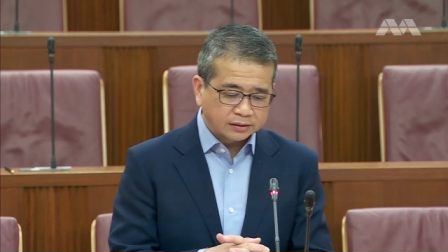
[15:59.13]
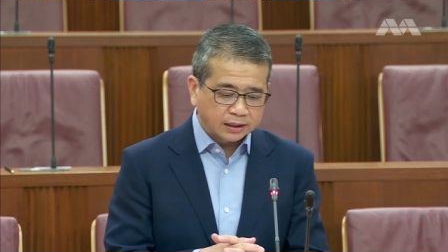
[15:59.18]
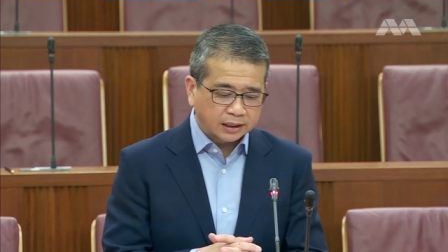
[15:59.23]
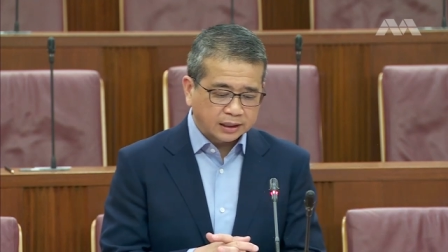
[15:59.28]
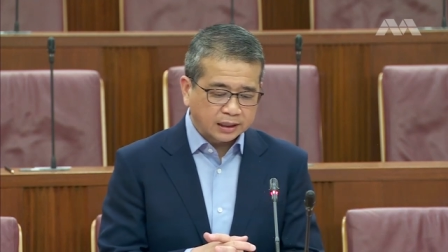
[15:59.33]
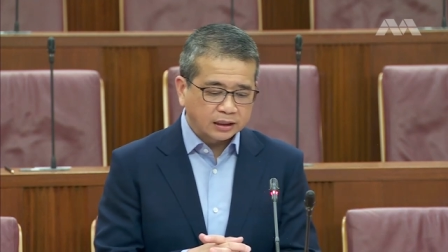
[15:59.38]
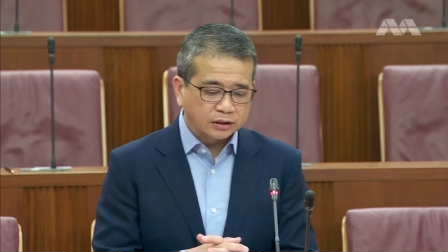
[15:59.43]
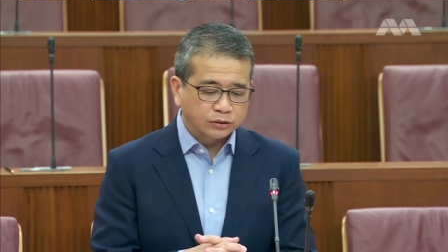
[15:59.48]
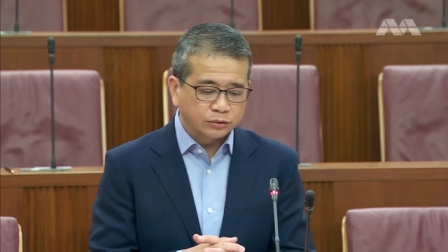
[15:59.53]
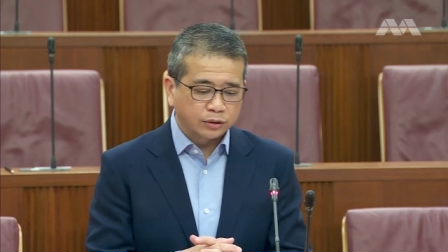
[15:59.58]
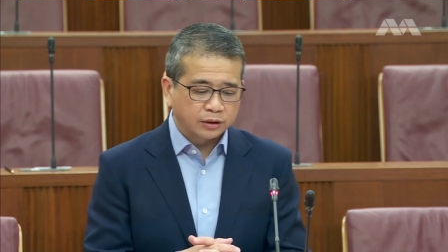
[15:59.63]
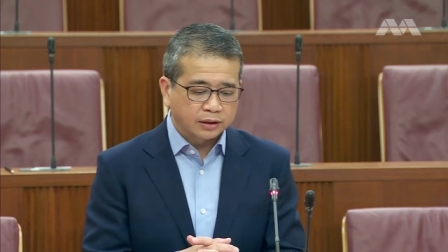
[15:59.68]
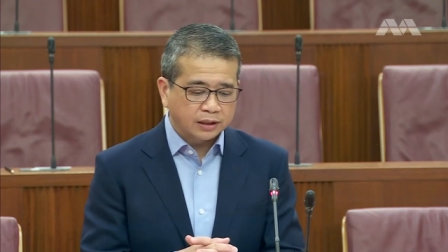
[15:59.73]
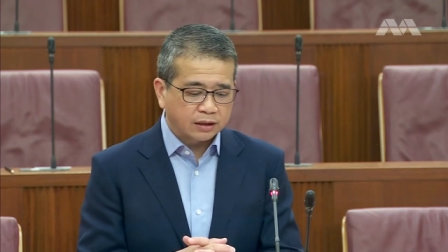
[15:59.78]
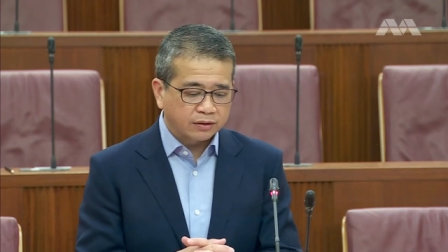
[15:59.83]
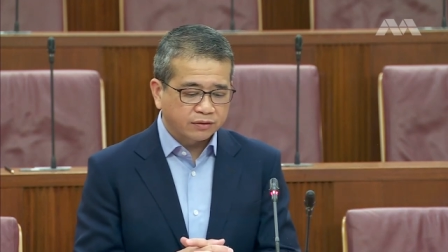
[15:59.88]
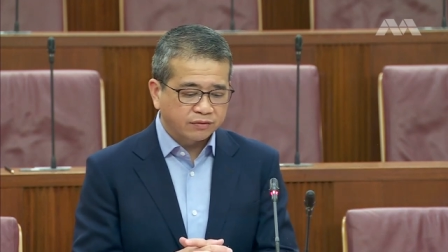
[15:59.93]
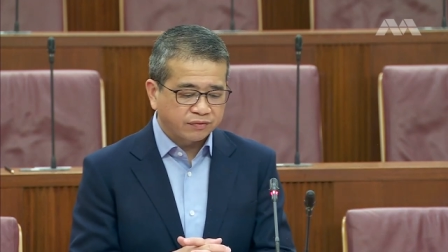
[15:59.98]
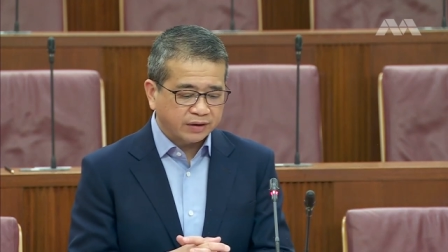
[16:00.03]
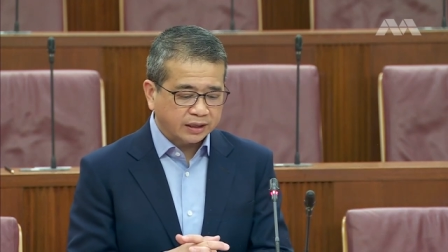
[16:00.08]
taking into
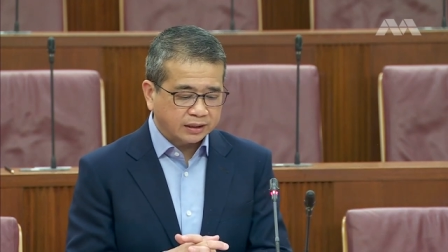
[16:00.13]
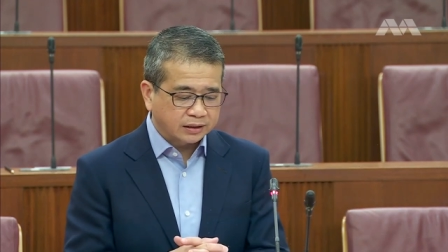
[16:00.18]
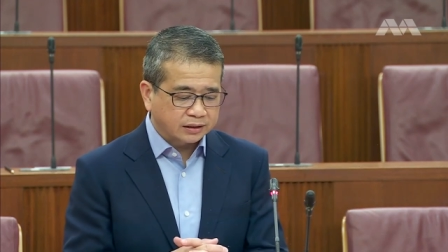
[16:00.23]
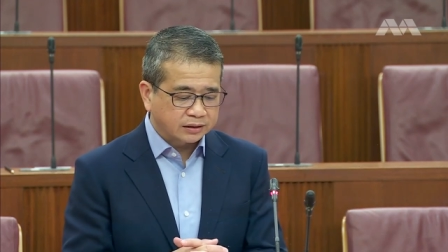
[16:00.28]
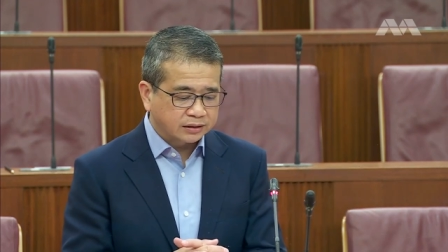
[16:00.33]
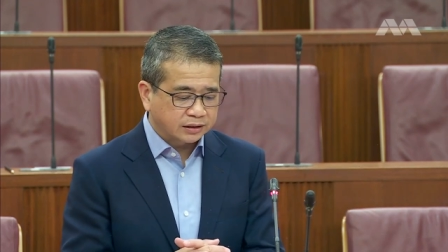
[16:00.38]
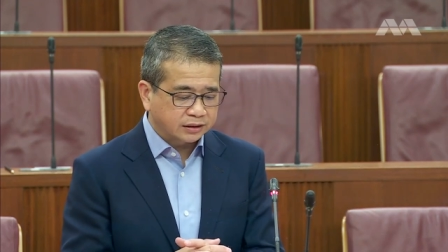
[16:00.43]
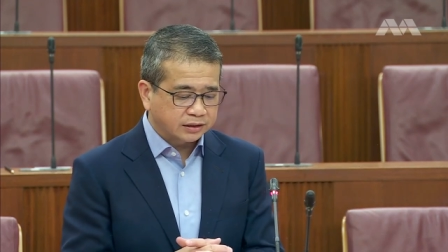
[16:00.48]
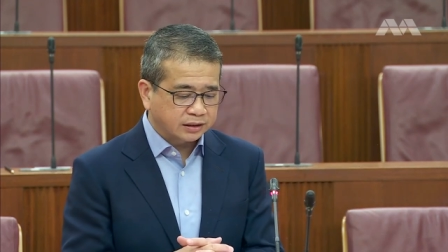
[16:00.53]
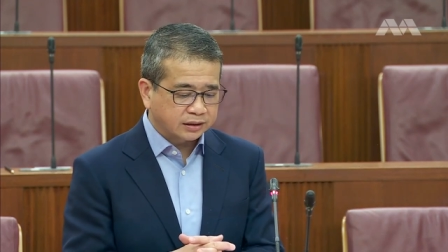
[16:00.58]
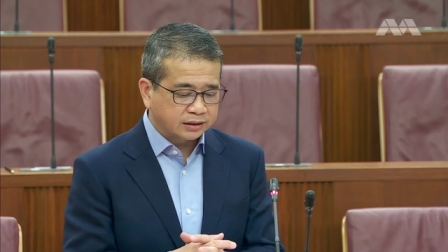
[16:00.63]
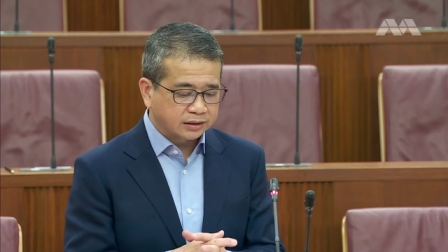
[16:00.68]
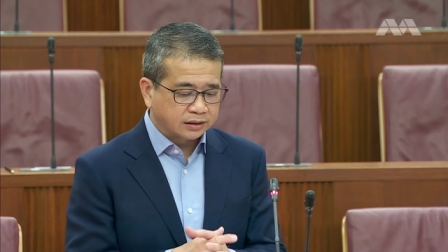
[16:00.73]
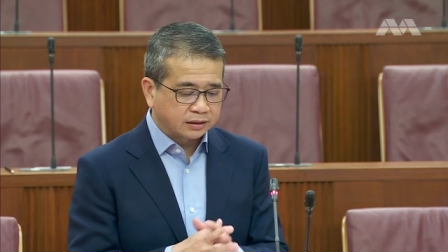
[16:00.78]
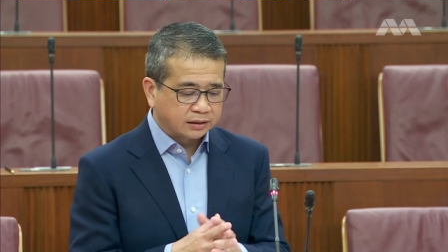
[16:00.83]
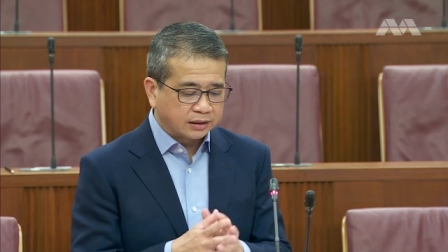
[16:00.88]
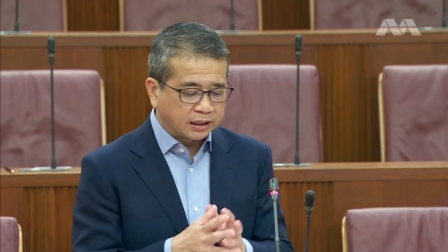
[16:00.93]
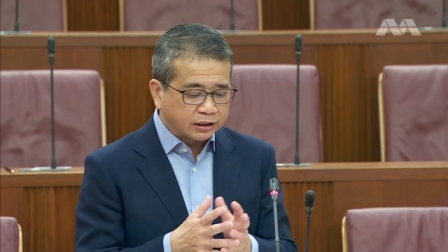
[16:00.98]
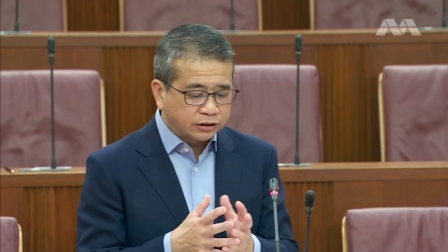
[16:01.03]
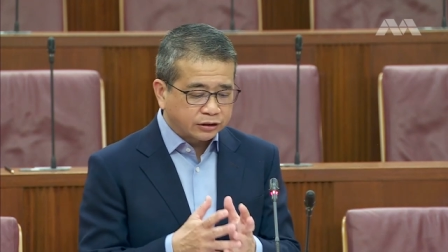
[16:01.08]
account factors such as
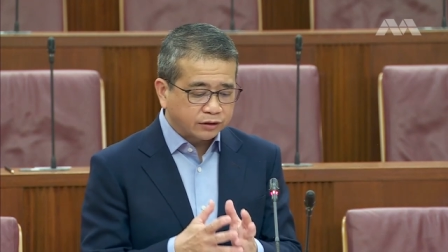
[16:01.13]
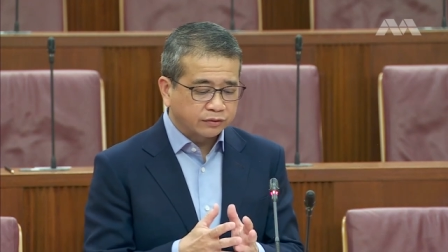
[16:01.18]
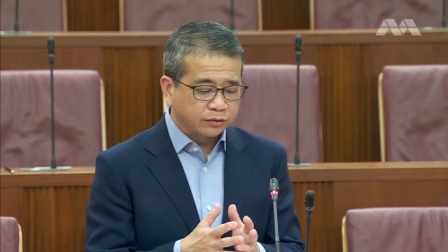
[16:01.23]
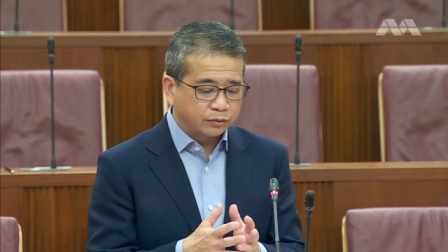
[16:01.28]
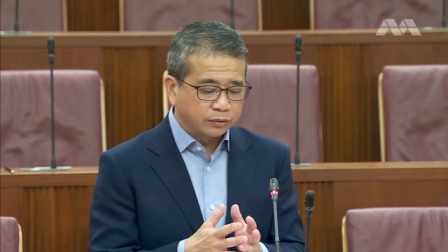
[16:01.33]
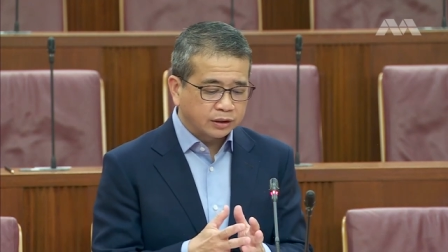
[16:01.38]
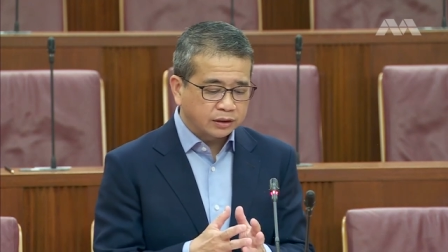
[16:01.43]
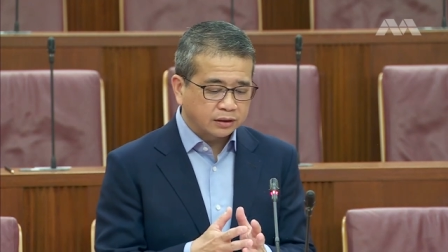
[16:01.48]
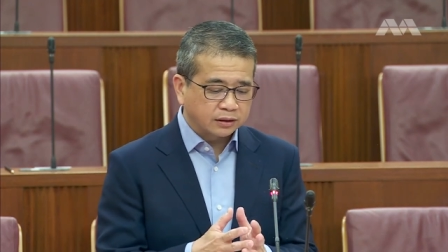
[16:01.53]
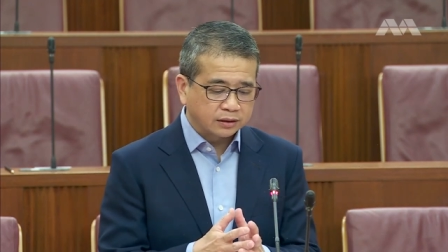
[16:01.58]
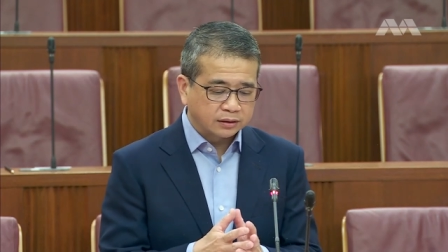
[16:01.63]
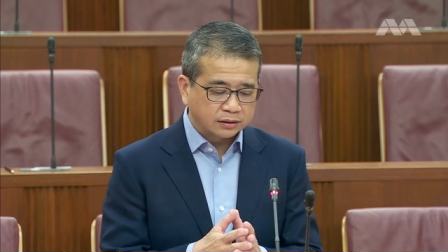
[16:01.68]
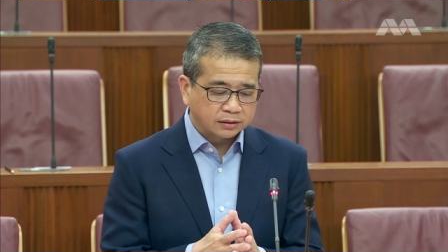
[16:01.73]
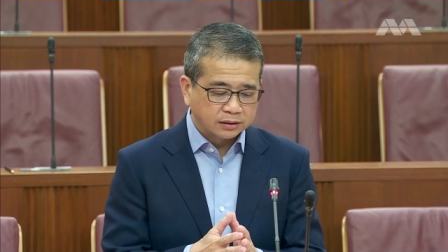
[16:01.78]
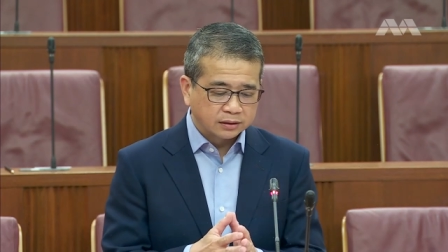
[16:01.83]
the nature of the work